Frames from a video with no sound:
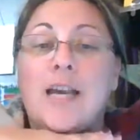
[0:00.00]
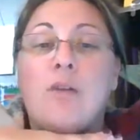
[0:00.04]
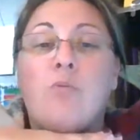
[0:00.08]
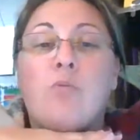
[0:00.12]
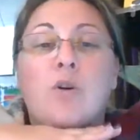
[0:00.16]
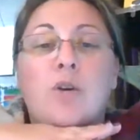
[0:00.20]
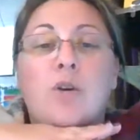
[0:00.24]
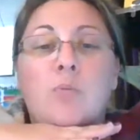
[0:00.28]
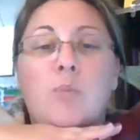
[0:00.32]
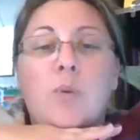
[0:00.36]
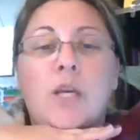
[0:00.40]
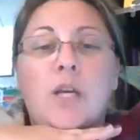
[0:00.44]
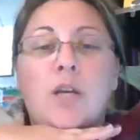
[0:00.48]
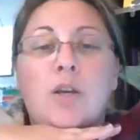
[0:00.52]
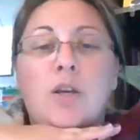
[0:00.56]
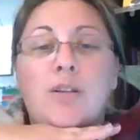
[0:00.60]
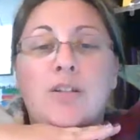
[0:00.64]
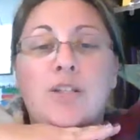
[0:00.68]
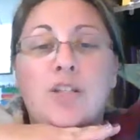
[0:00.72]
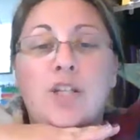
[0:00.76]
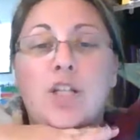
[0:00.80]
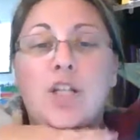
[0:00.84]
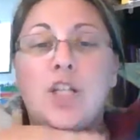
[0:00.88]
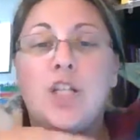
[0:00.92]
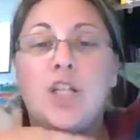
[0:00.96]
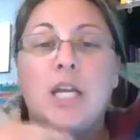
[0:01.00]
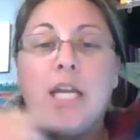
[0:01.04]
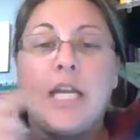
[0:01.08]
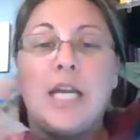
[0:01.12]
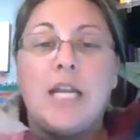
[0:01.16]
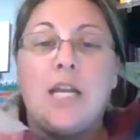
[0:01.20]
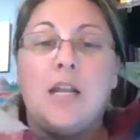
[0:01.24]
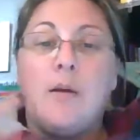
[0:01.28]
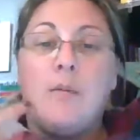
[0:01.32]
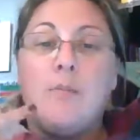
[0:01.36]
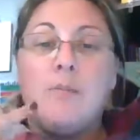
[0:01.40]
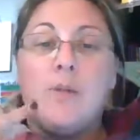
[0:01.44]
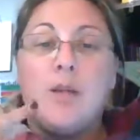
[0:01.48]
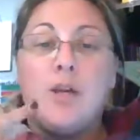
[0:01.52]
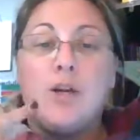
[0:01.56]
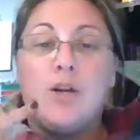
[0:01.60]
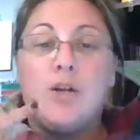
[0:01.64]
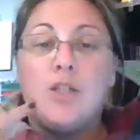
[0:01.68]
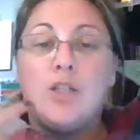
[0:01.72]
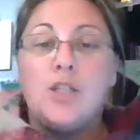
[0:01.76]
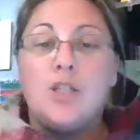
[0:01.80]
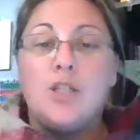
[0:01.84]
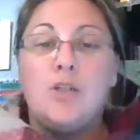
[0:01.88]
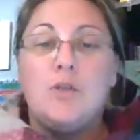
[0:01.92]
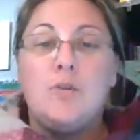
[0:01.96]
It would be good to look in a
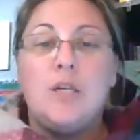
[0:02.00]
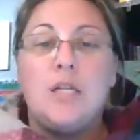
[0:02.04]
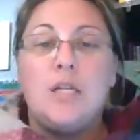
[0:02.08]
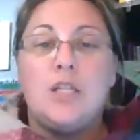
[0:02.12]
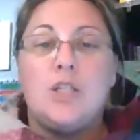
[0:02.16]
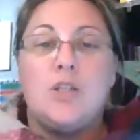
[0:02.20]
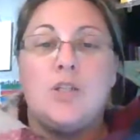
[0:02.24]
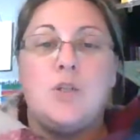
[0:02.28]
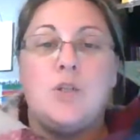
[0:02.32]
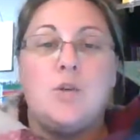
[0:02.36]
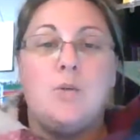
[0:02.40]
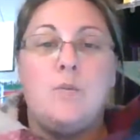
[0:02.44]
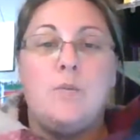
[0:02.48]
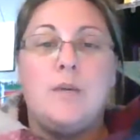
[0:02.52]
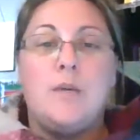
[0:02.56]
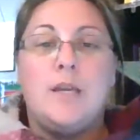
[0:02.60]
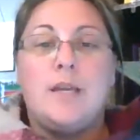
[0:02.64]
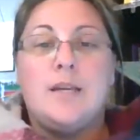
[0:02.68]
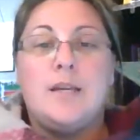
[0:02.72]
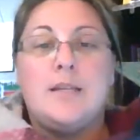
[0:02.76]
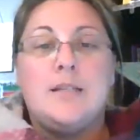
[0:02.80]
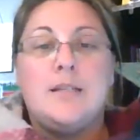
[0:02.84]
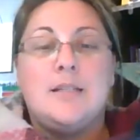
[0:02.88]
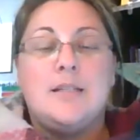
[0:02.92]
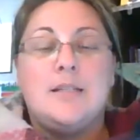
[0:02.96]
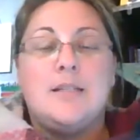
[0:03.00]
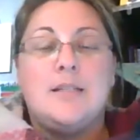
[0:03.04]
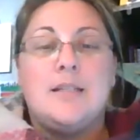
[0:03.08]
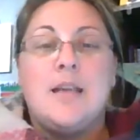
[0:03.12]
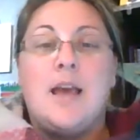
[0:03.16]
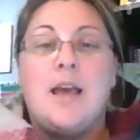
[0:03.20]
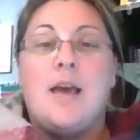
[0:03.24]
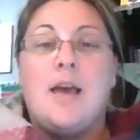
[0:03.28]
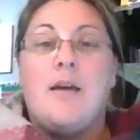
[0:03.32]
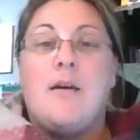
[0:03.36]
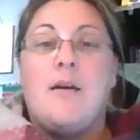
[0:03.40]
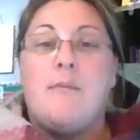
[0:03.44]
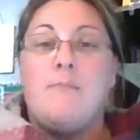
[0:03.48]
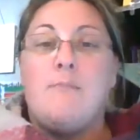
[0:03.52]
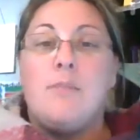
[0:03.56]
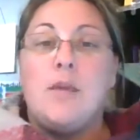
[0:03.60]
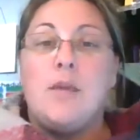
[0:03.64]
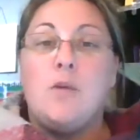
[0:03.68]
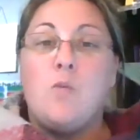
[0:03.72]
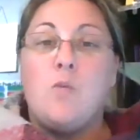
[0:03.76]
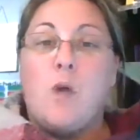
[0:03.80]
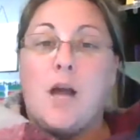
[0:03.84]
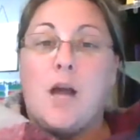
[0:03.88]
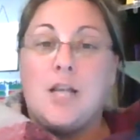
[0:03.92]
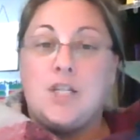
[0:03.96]
mirror to do it too, because
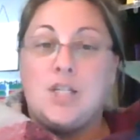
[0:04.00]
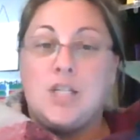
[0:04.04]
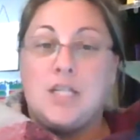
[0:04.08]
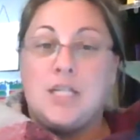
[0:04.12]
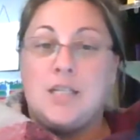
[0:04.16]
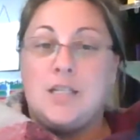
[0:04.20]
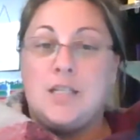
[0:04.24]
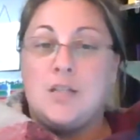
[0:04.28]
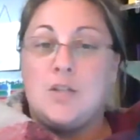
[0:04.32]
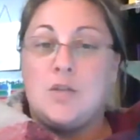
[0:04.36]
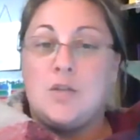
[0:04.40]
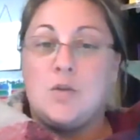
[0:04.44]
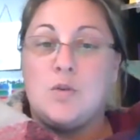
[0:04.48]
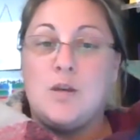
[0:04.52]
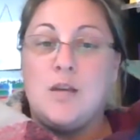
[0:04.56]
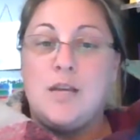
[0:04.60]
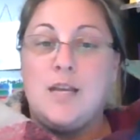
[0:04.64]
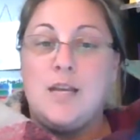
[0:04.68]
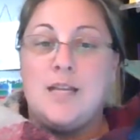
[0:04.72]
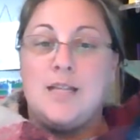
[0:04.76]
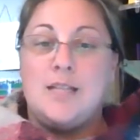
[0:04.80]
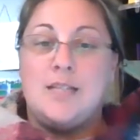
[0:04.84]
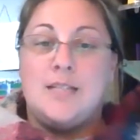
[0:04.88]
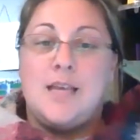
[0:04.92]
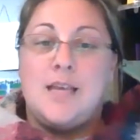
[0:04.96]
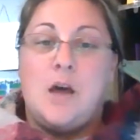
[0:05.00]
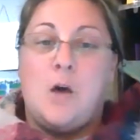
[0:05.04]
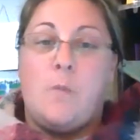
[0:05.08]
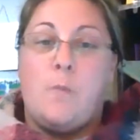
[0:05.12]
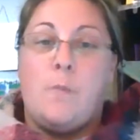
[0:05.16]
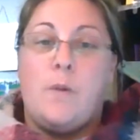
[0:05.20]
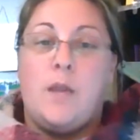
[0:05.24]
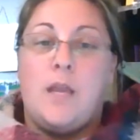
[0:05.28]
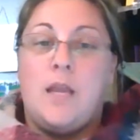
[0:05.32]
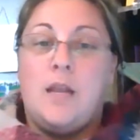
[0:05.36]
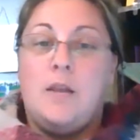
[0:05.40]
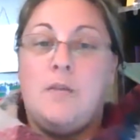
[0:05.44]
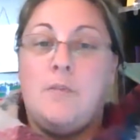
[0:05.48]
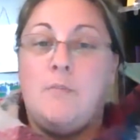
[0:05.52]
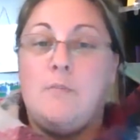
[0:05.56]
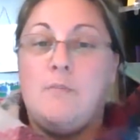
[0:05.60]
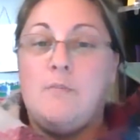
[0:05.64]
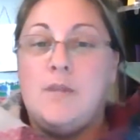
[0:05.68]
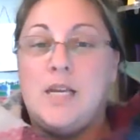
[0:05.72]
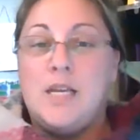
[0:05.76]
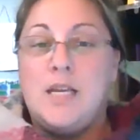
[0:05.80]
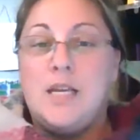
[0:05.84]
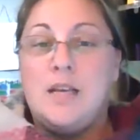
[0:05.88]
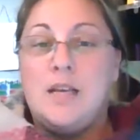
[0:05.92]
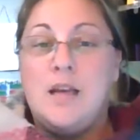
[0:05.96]
me watching the screen is helping
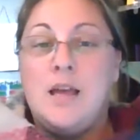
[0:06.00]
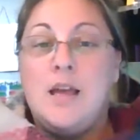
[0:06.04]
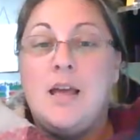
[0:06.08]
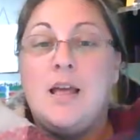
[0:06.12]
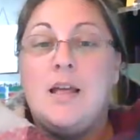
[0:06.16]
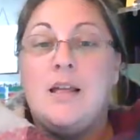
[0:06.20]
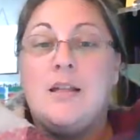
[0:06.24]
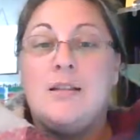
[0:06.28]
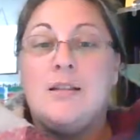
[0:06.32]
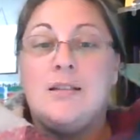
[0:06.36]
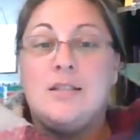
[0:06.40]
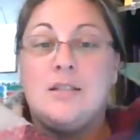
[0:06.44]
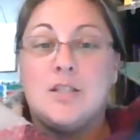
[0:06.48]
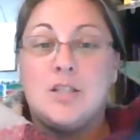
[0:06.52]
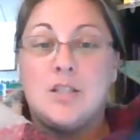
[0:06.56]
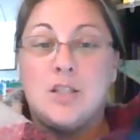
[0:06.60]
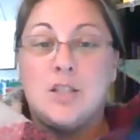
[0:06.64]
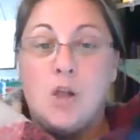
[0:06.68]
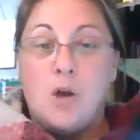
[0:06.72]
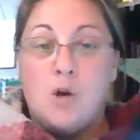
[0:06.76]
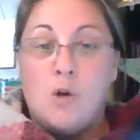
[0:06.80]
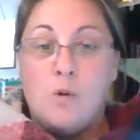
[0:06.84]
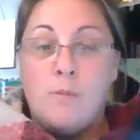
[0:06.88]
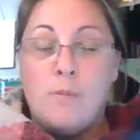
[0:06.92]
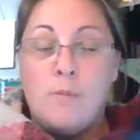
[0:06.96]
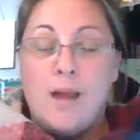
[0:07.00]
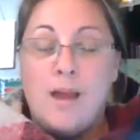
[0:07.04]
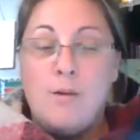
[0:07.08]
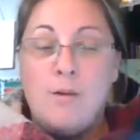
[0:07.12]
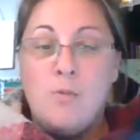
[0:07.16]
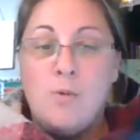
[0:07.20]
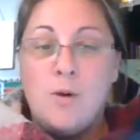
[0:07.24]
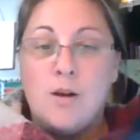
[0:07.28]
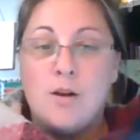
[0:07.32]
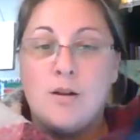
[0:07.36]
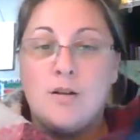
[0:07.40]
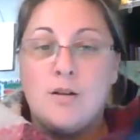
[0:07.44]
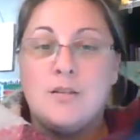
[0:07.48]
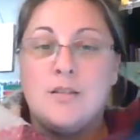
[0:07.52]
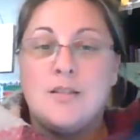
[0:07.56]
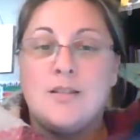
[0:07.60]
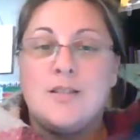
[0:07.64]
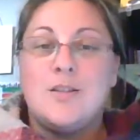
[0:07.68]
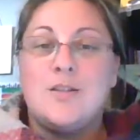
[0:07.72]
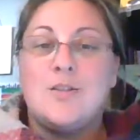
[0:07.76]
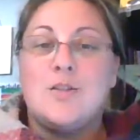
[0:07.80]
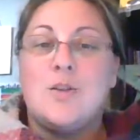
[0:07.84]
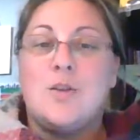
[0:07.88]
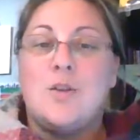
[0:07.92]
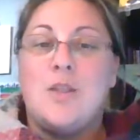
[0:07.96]
me slow my
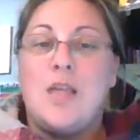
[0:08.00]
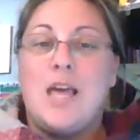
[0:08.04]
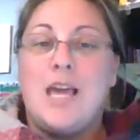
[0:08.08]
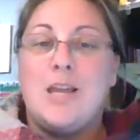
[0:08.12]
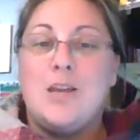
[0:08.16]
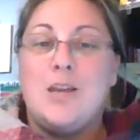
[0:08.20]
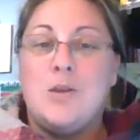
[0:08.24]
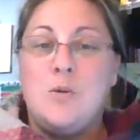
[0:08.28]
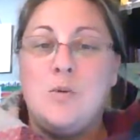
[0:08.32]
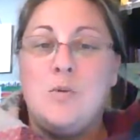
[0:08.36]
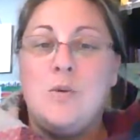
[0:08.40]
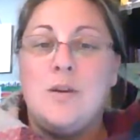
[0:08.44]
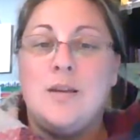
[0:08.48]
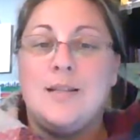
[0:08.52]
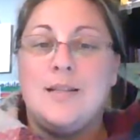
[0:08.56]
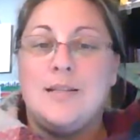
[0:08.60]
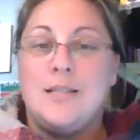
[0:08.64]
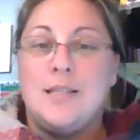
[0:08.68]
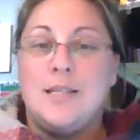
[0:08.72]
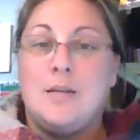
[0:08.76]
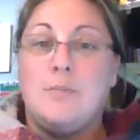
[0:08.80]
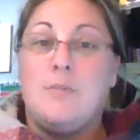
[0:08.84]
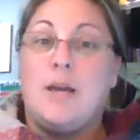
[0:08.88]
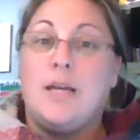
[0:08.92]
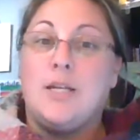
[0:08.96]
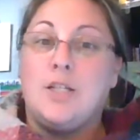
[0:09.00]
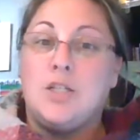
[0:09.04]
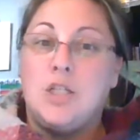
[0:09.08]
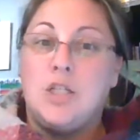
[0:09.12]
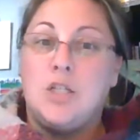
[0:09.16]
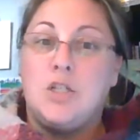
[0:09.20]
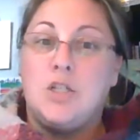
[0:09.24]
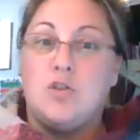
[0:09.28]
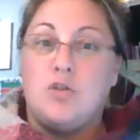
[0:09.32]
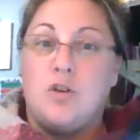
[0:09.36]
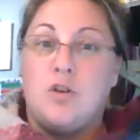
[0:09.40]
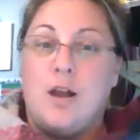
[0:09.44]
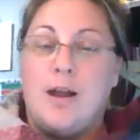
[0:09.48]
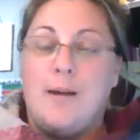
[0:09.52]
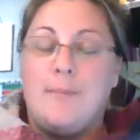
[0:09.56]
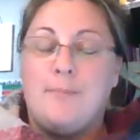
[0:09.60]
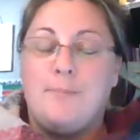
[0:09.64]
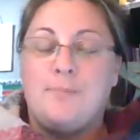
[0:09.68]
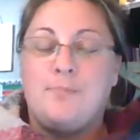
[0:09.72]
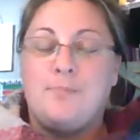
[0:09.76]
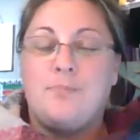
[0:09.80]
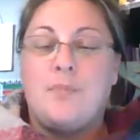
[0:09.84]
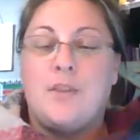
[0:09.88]
words so that you can see my chin drop.